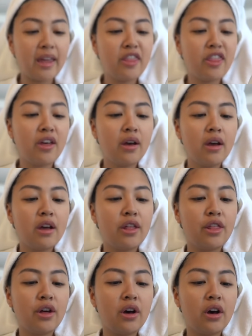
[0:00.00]
and
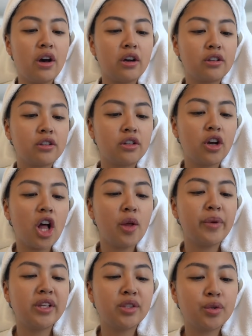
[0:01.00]
the
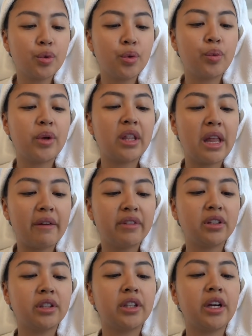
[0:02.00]
Calm and Soothe with
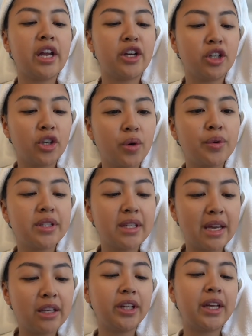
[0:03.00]
Lavender and Rose
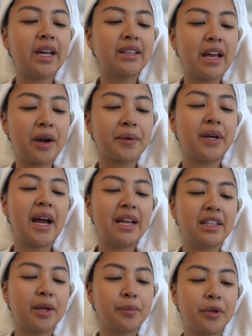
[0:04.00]
Scent 48-hour
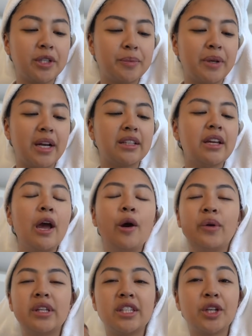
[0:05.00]
antiperspirant
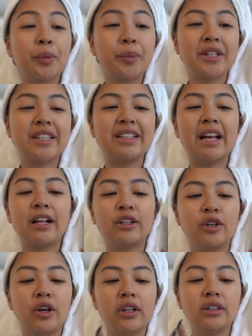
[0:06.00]
with 0%
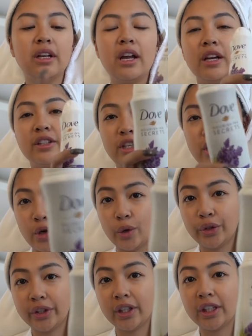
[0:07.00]
alcohol
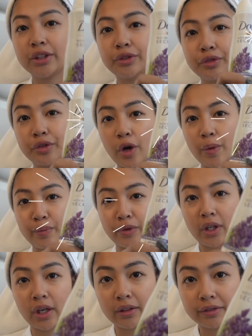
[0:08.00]
deodorant
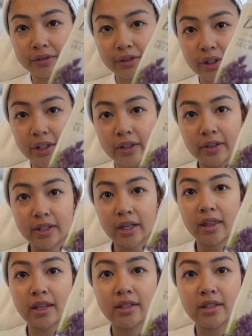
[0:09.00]
from Dove. So it looks like